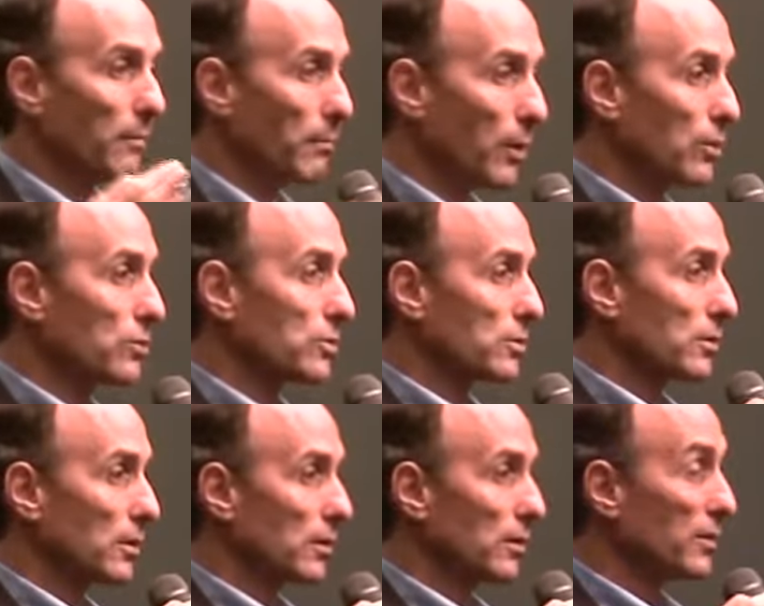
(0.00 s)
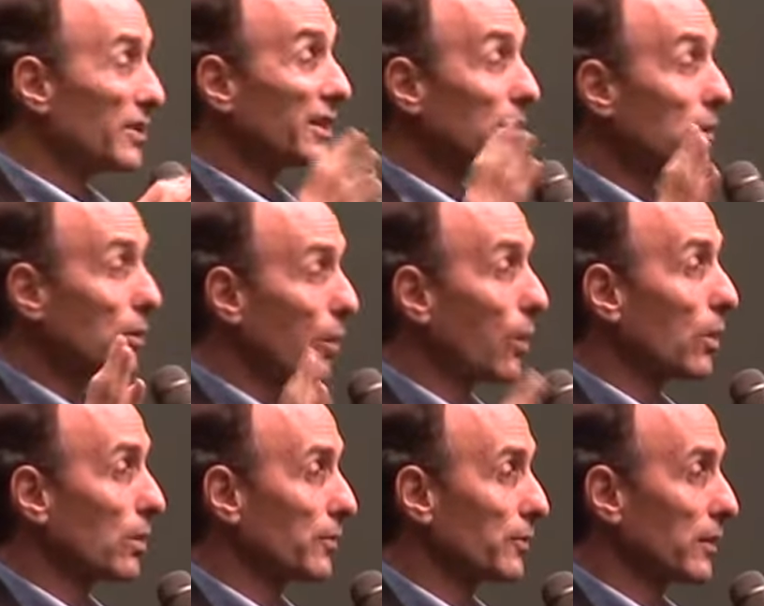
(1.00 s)
Most, nearly
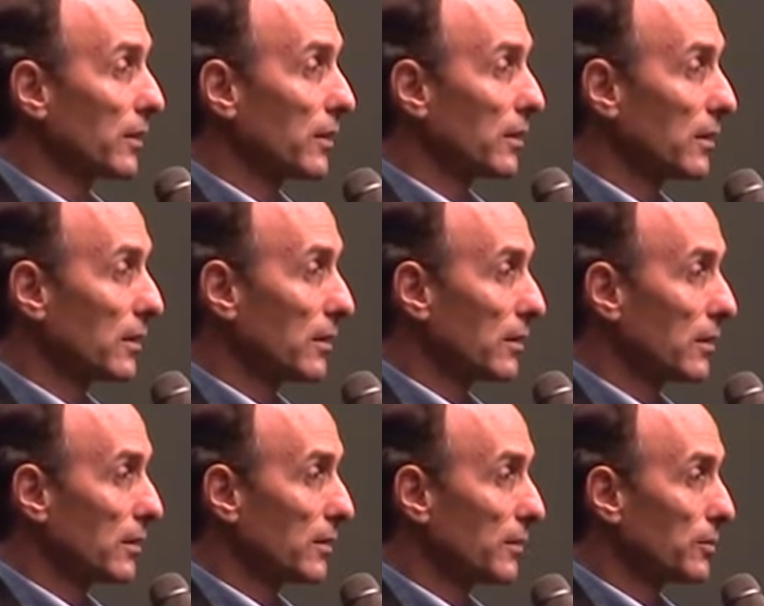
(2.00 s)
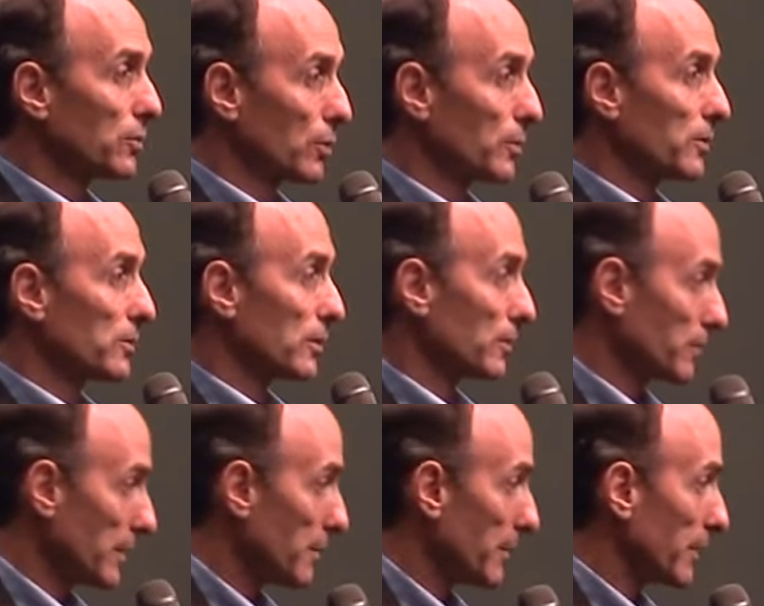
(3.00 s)
all of the tumors in the
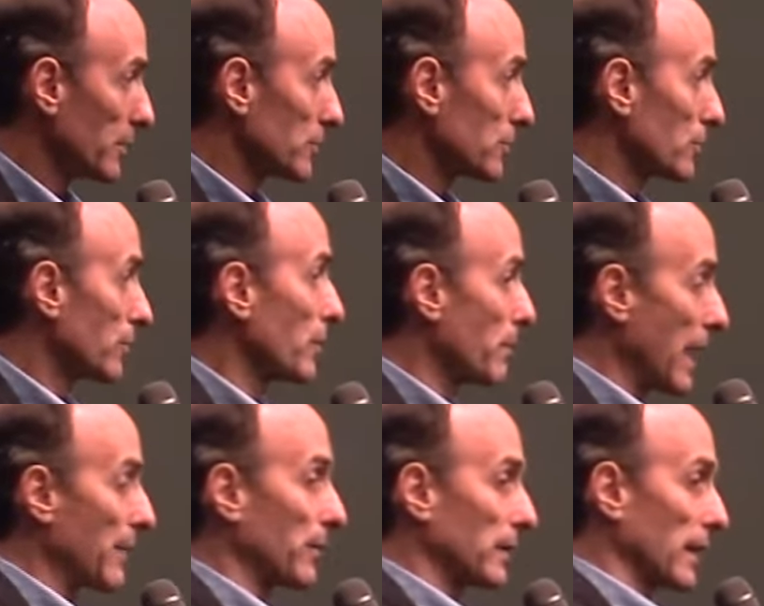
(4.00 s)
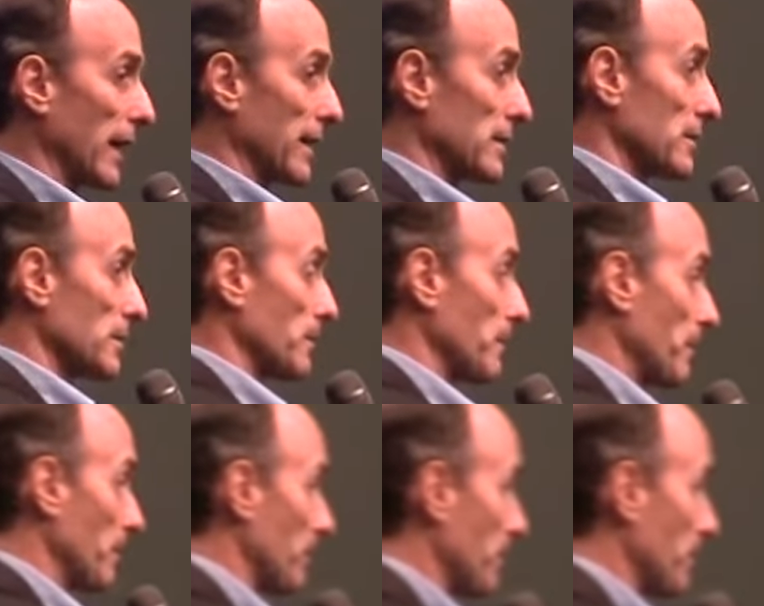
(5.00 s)
females or in the mammary glands.